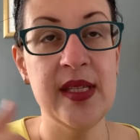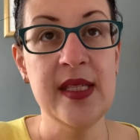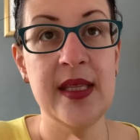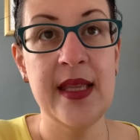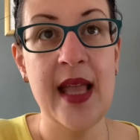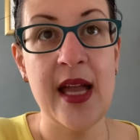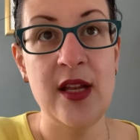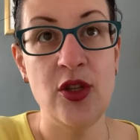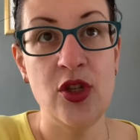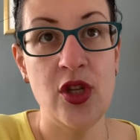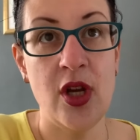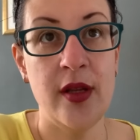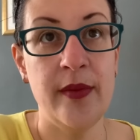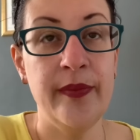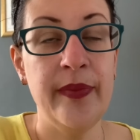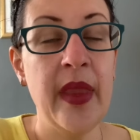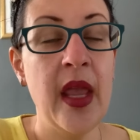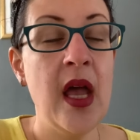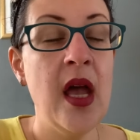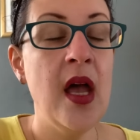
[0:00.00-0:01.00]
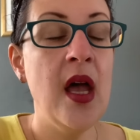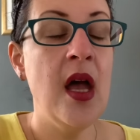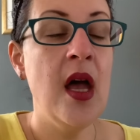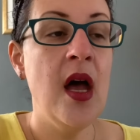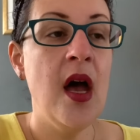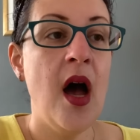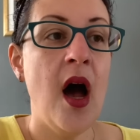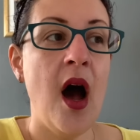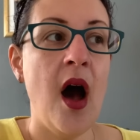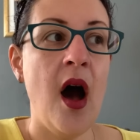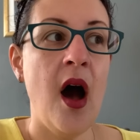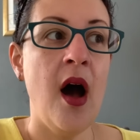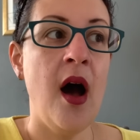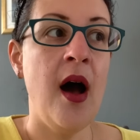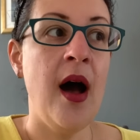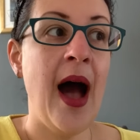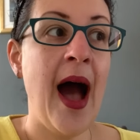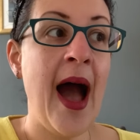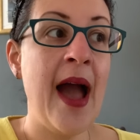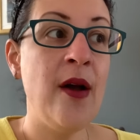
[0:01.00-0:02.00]
tension.
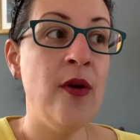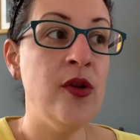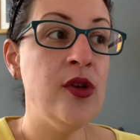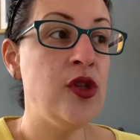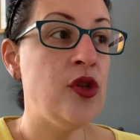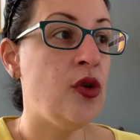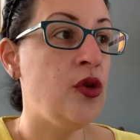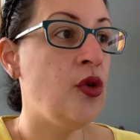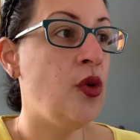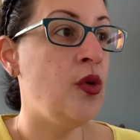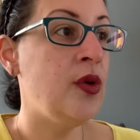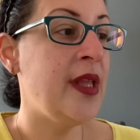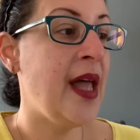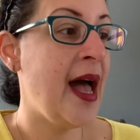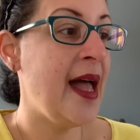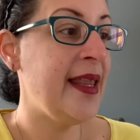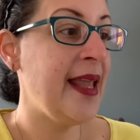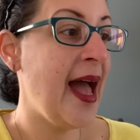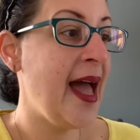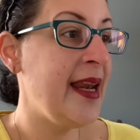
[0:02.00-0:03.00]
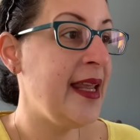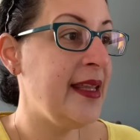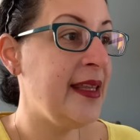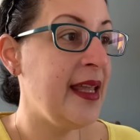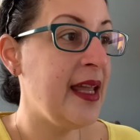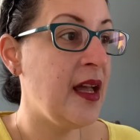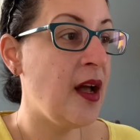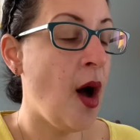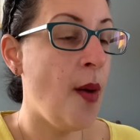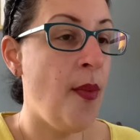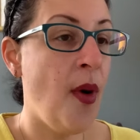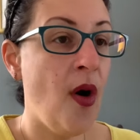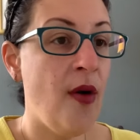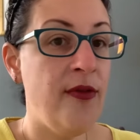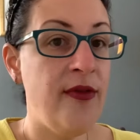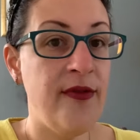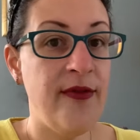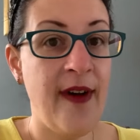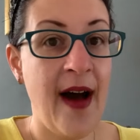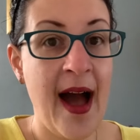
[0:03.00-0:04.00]
I also know that anything
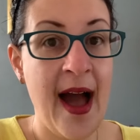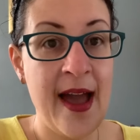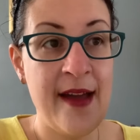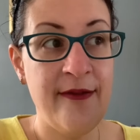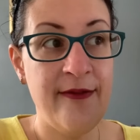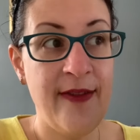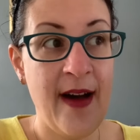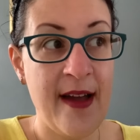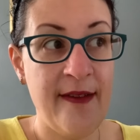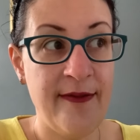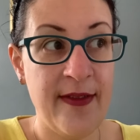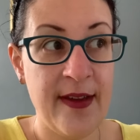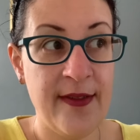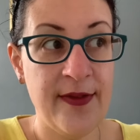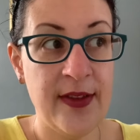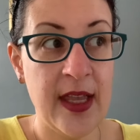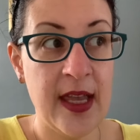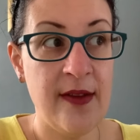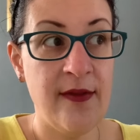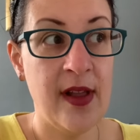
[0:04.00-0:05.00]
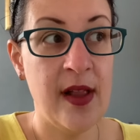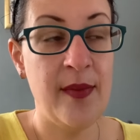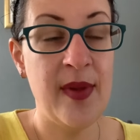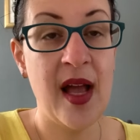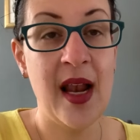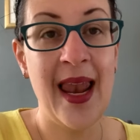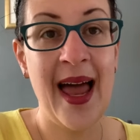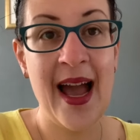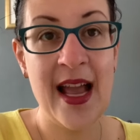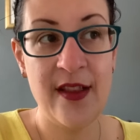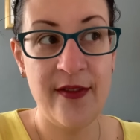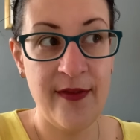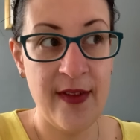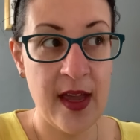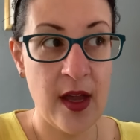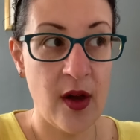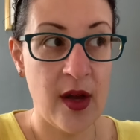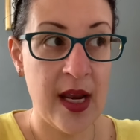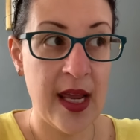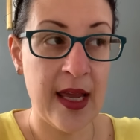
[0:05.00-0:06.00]
above 550 will be a light
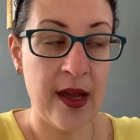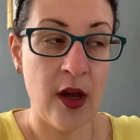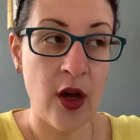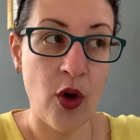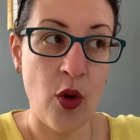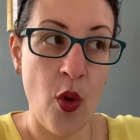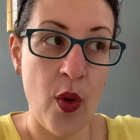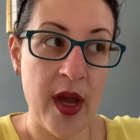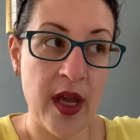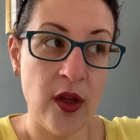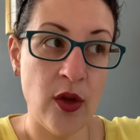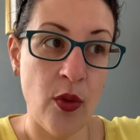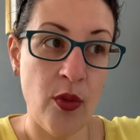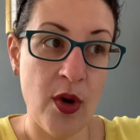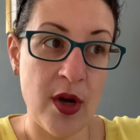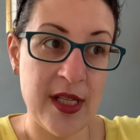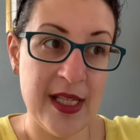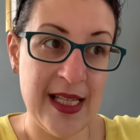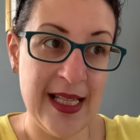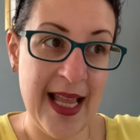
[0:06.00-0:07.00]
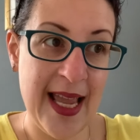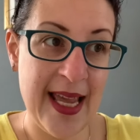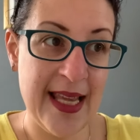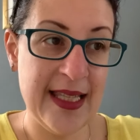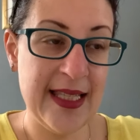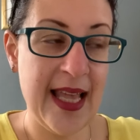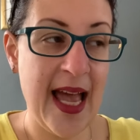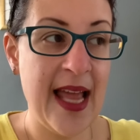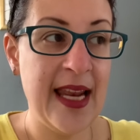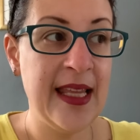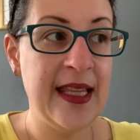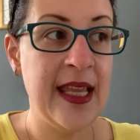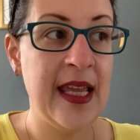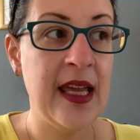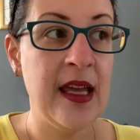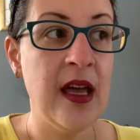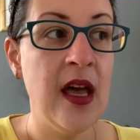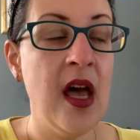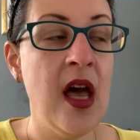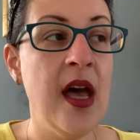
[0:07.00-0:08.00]
fingering going towards lace.
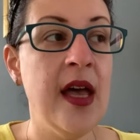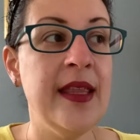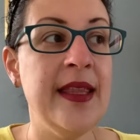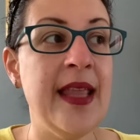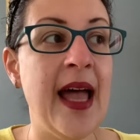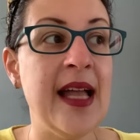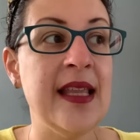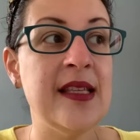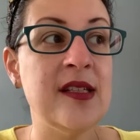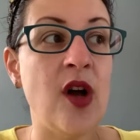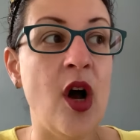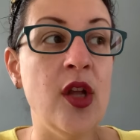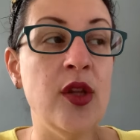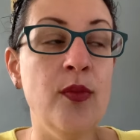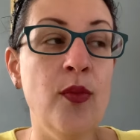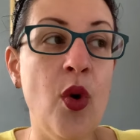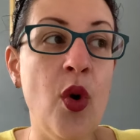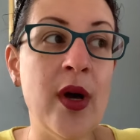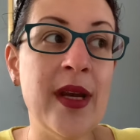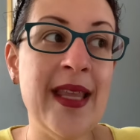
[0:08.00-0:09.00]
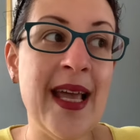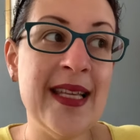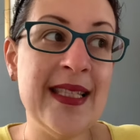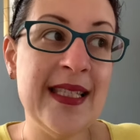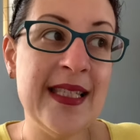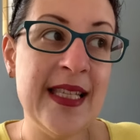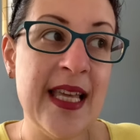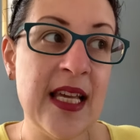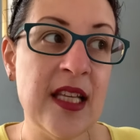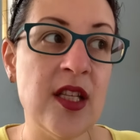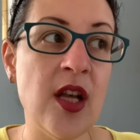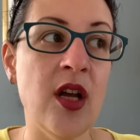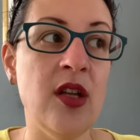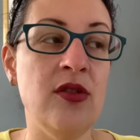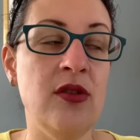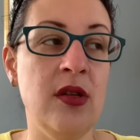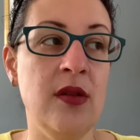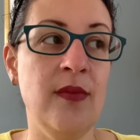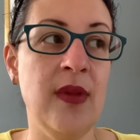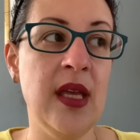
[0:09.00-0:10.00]
Anything that's got more than
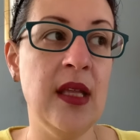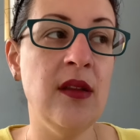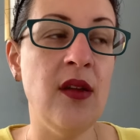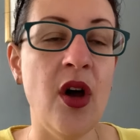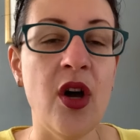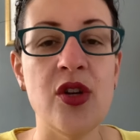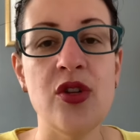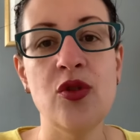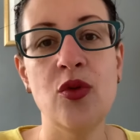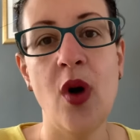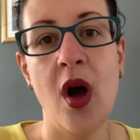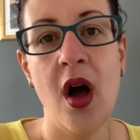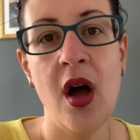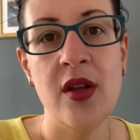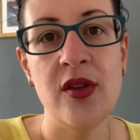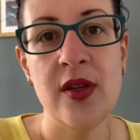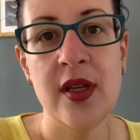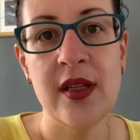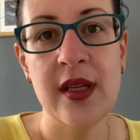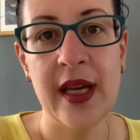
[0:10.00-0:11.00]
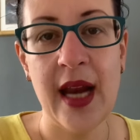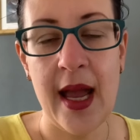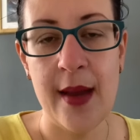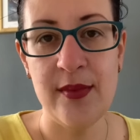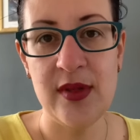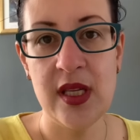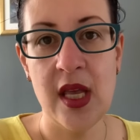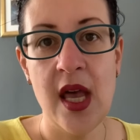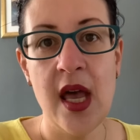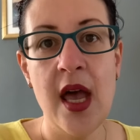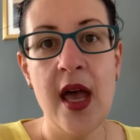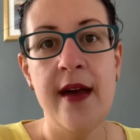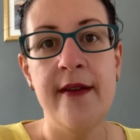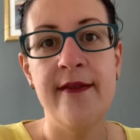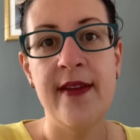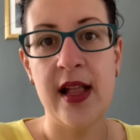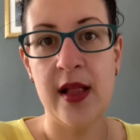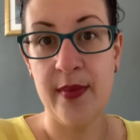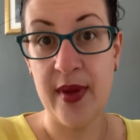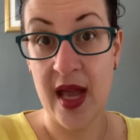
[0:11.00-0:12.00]
600 meters to 100 grams
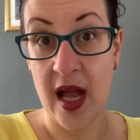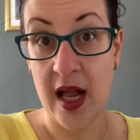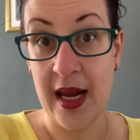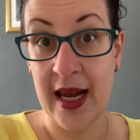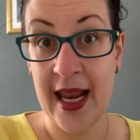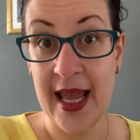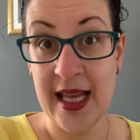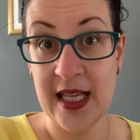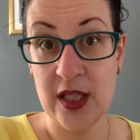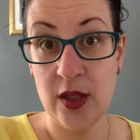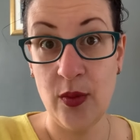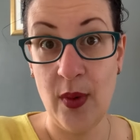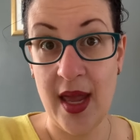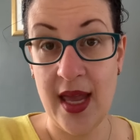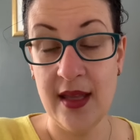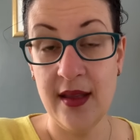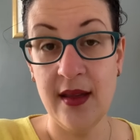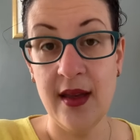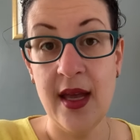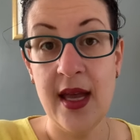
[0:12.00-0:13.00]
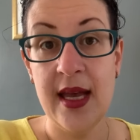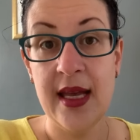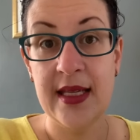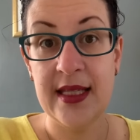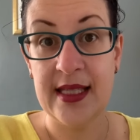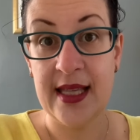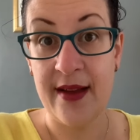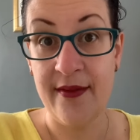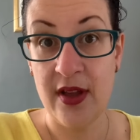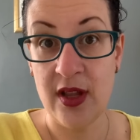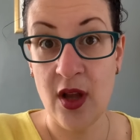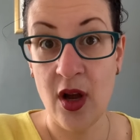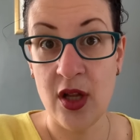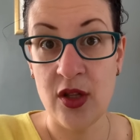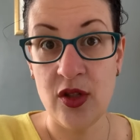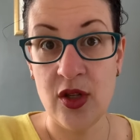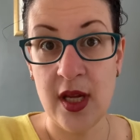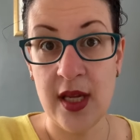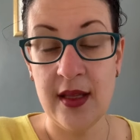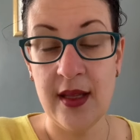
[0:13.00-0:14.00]
will be a lace weight.
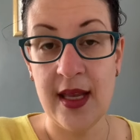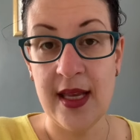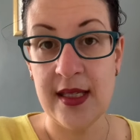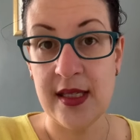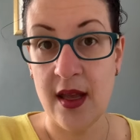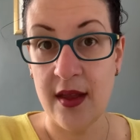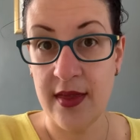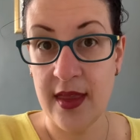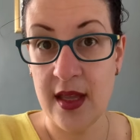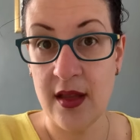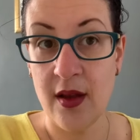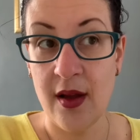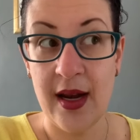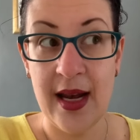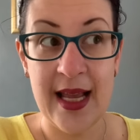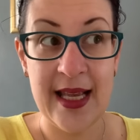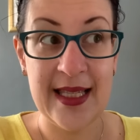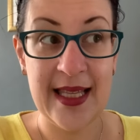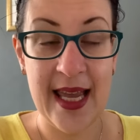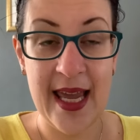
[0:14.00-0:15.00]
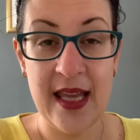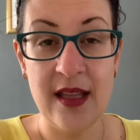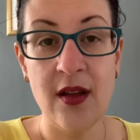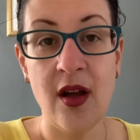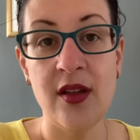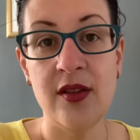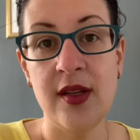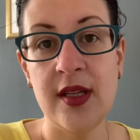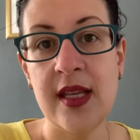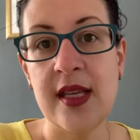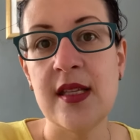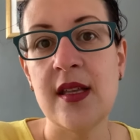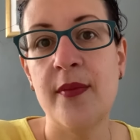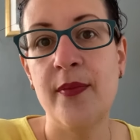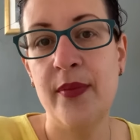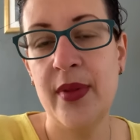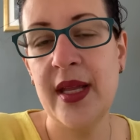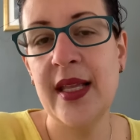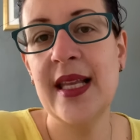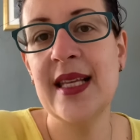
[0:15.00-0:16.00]
700 is a thinner lace, 800 is a
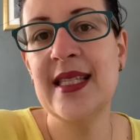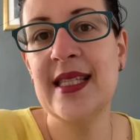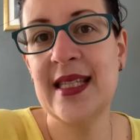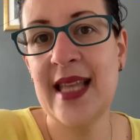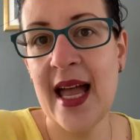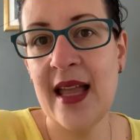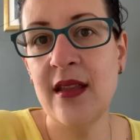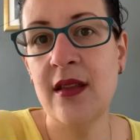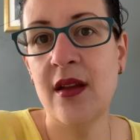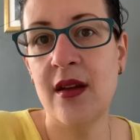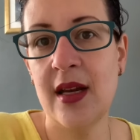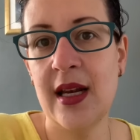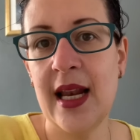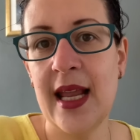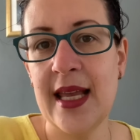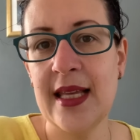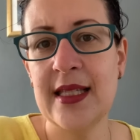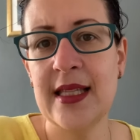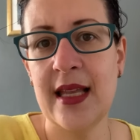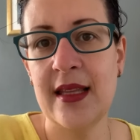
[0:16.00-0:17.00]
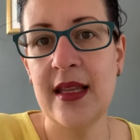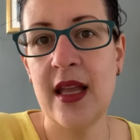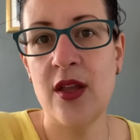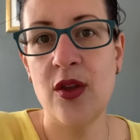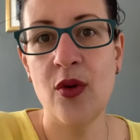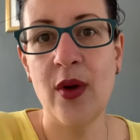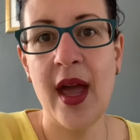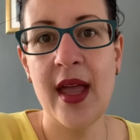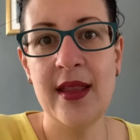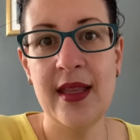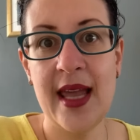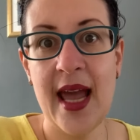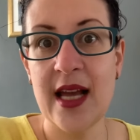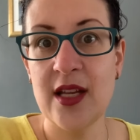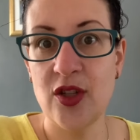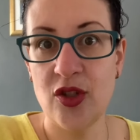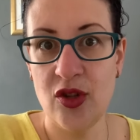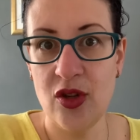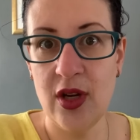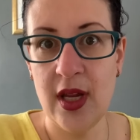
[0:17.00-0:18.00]
pretty standard lace, and then you get the
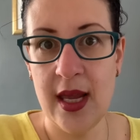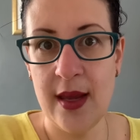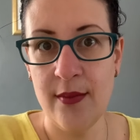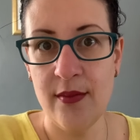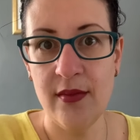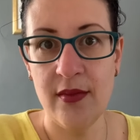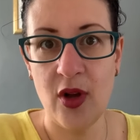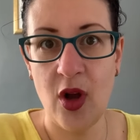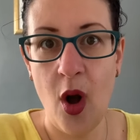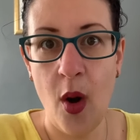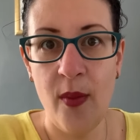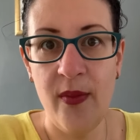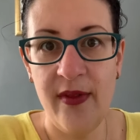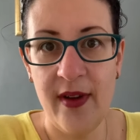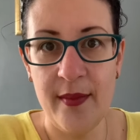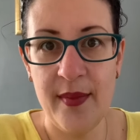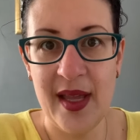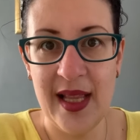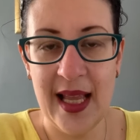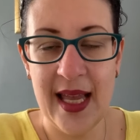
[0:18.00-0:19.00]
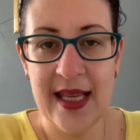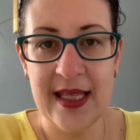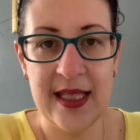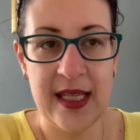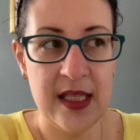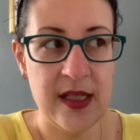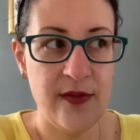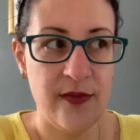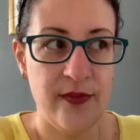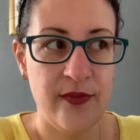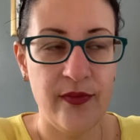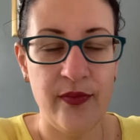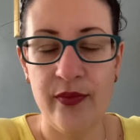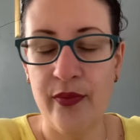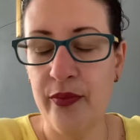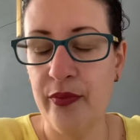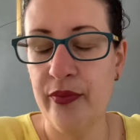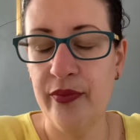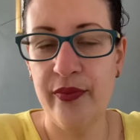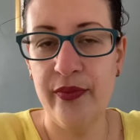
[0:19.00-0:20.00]
extreme cobwebby laces
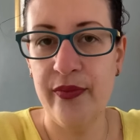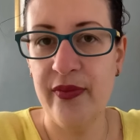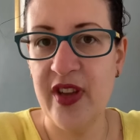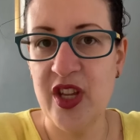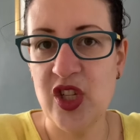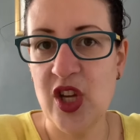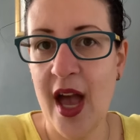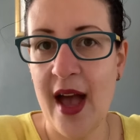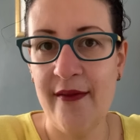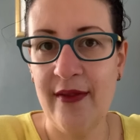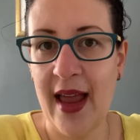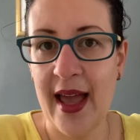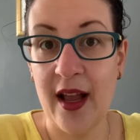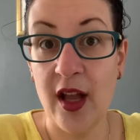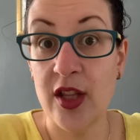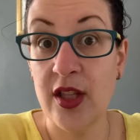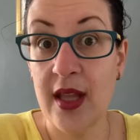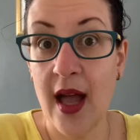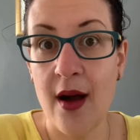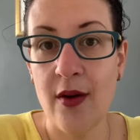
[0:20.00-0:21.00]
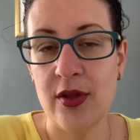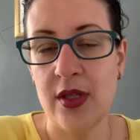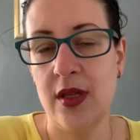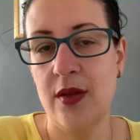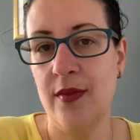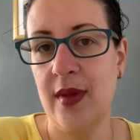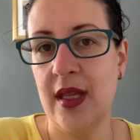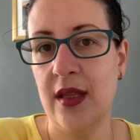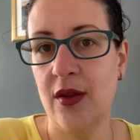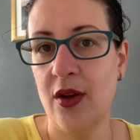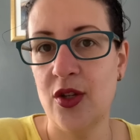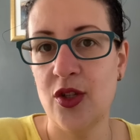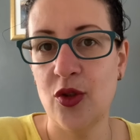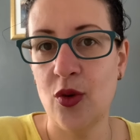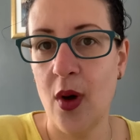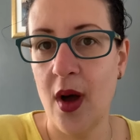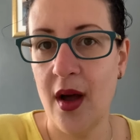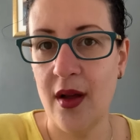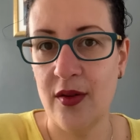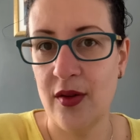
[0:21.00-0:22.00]
which have like 1,000 meters to
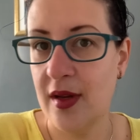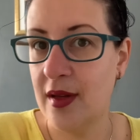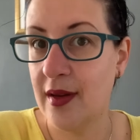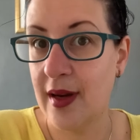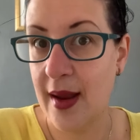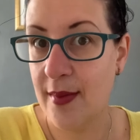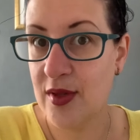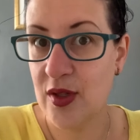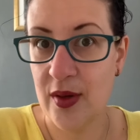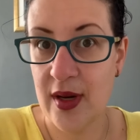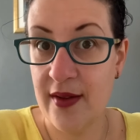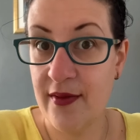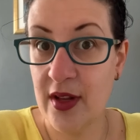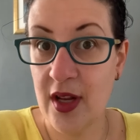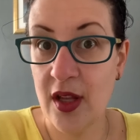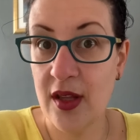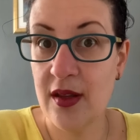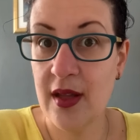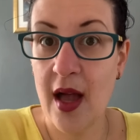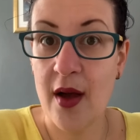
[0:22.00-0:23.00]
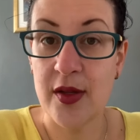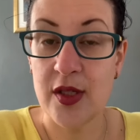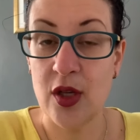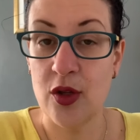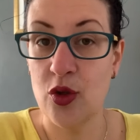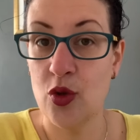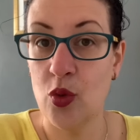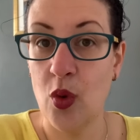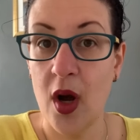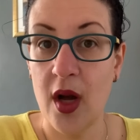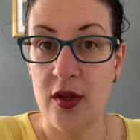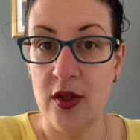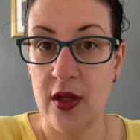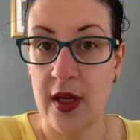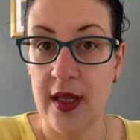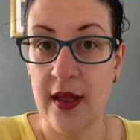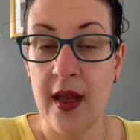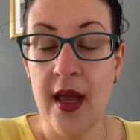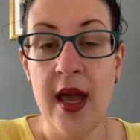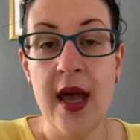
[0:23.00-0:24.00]
100 grams or even
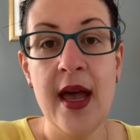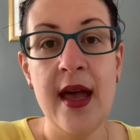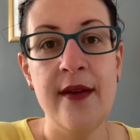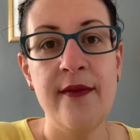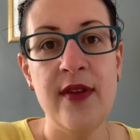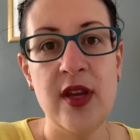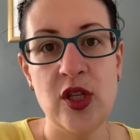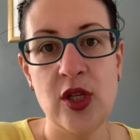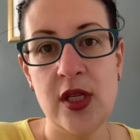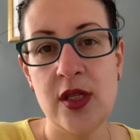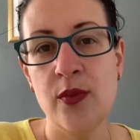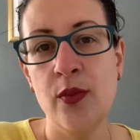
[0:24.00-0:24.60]
1,200, which is